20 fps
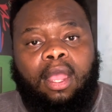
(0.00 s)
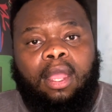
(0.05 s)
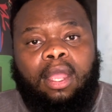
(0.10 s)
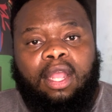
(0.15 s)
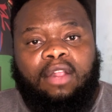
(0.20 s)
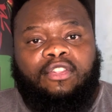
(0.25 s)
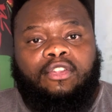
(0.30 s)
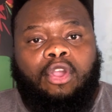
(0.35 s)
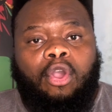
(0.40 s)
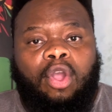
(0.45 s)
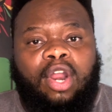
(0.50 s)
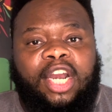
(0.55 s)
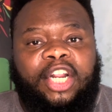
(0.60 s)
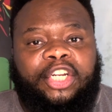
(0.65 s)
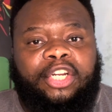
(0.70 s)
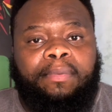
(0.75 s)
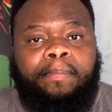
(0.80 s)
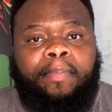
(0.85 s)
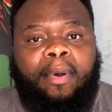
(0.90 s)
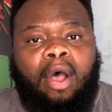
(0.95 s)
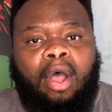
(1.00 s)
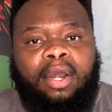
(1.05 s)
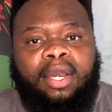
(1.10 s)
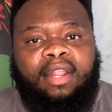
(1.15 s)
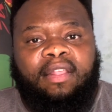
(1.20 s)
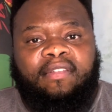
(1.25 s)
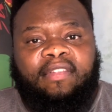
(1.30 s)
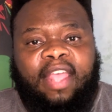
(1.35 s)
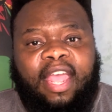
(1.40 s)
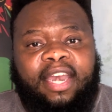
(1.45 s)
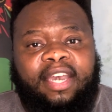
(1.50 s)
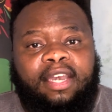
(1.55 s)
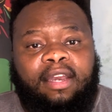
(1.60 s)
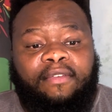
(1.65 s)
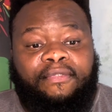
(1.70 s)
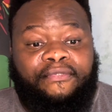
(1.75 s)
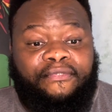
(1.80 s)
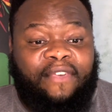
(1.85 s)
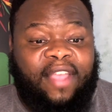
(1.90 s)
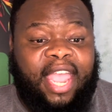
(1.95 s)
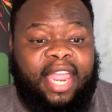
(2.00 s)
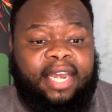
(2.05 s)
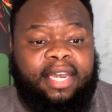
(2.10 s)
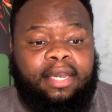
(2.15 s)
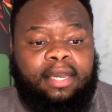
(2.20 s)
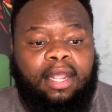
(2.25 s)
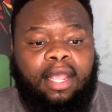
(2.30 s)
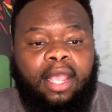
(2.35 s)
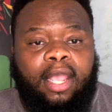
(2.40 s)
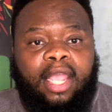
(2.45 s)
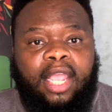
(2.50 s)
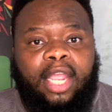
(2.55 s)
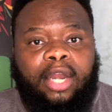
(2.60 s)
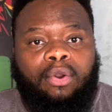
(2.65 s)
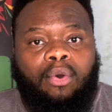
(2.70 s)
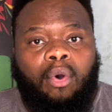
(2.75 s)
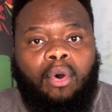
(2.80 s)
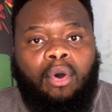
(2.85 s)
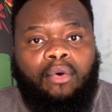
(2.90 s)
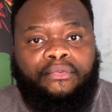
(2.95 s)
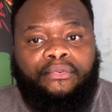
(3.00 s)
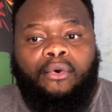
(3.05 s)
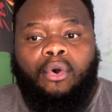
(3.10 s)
its coalition partners and fend it off,